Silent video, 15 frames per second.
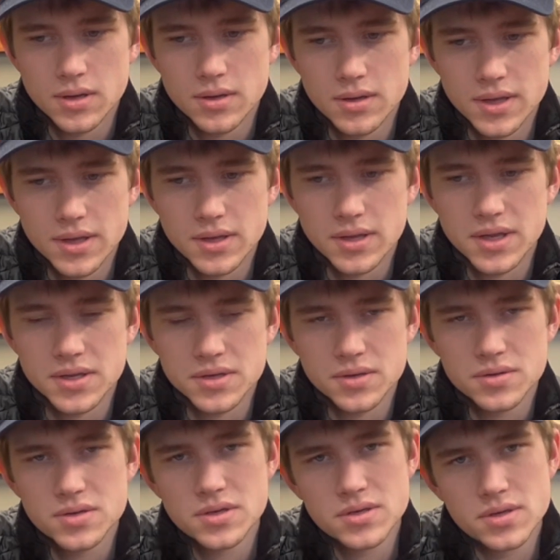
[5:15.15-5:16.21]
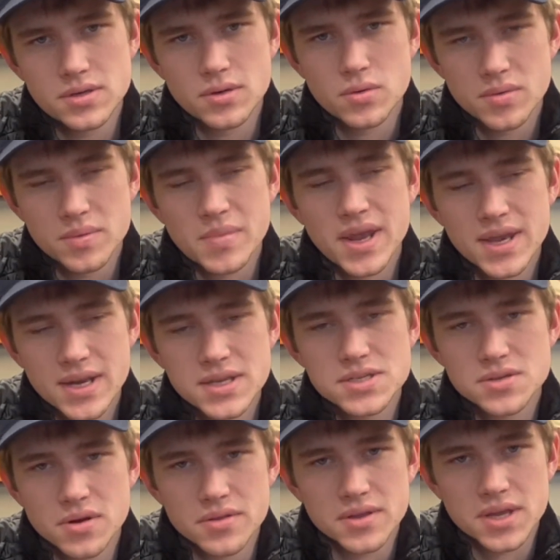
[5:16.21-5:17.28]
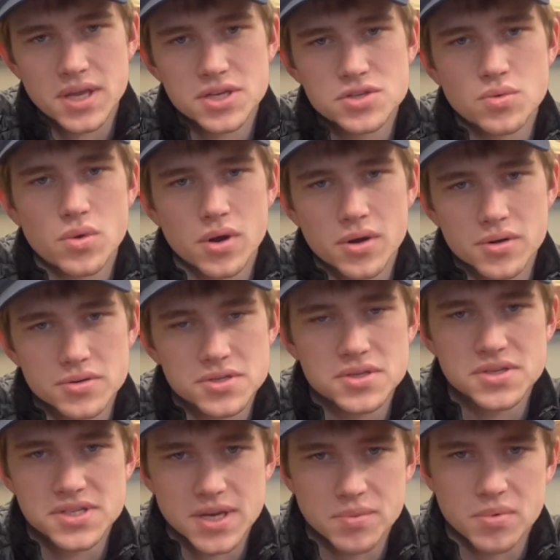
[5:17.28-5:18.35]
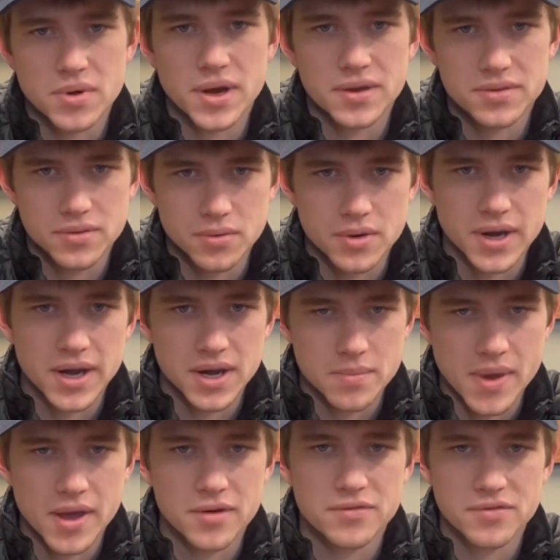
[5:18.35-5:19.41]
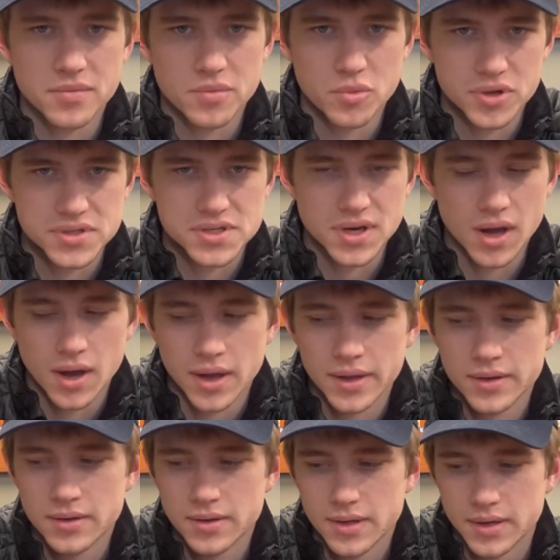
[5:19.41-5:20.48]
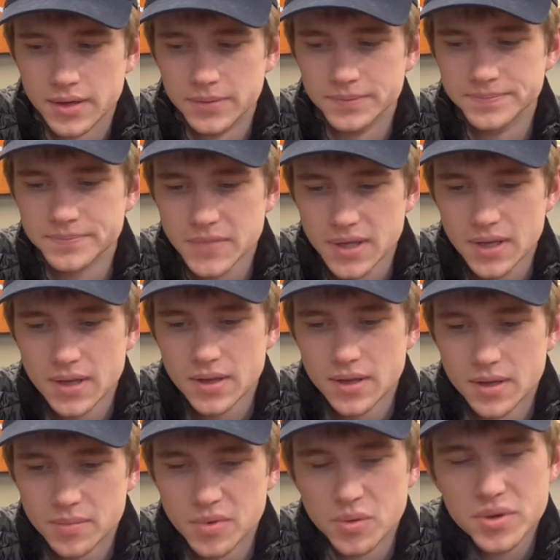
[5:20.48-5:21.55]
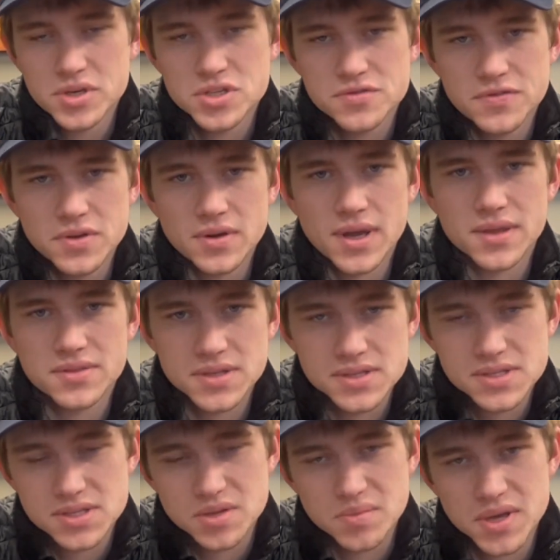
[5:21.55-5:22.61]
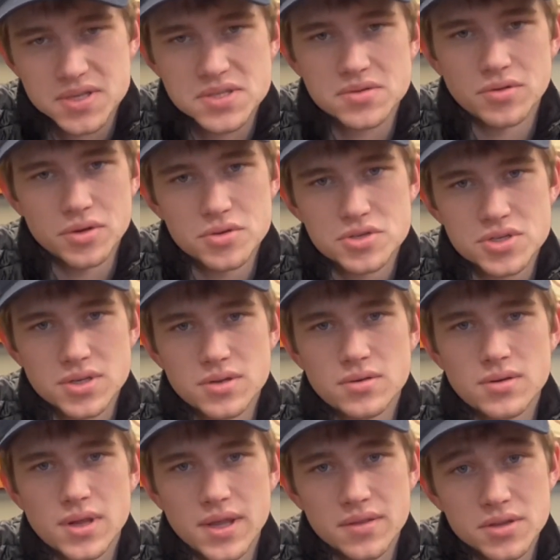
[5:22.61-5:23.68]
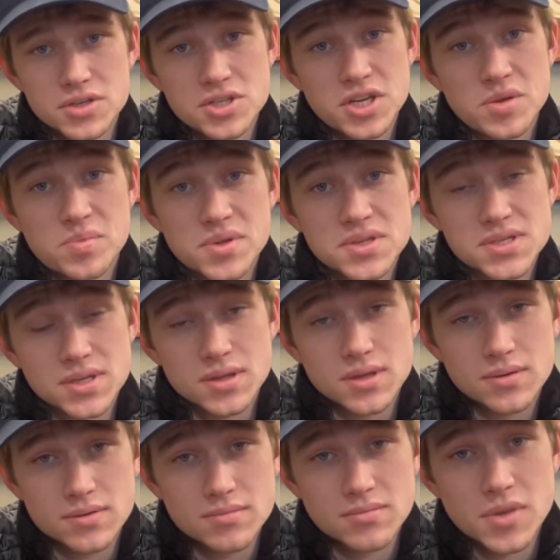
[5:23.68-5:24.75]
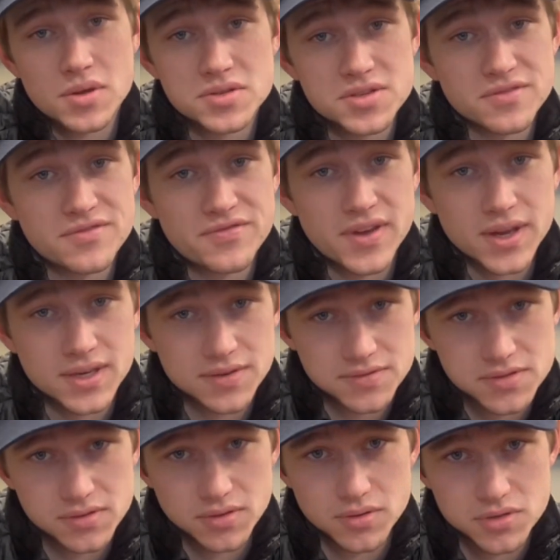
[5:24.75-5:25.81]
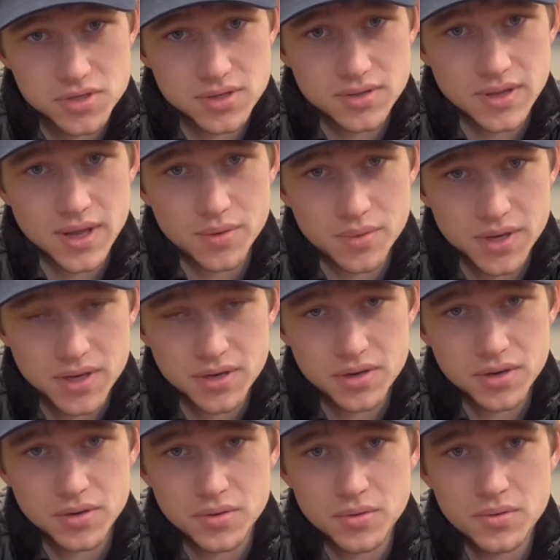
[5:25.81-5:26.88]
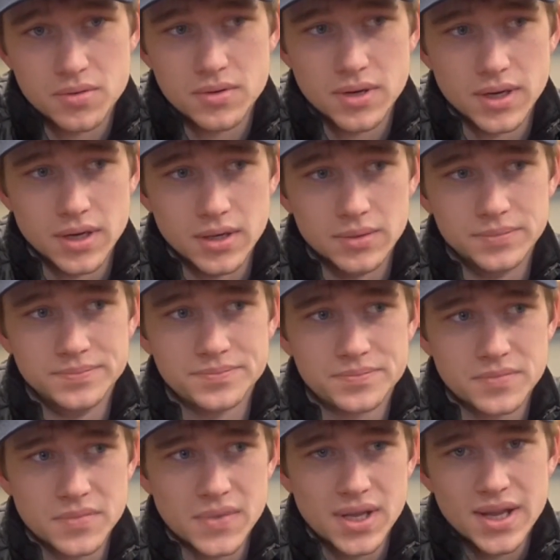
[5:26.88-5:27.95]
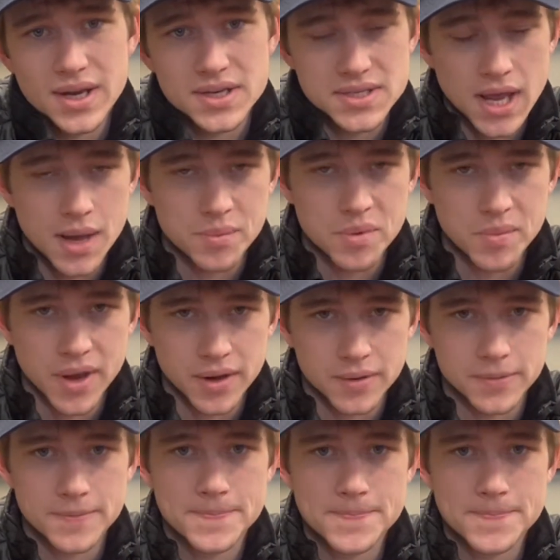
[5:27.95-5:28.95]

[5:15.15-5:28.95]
and make it easier on the kitchen workers to separate the organic matter from what's not. But we just feel like this is the best solution and the cheapest and the most effective solution that we can do in a timely manner.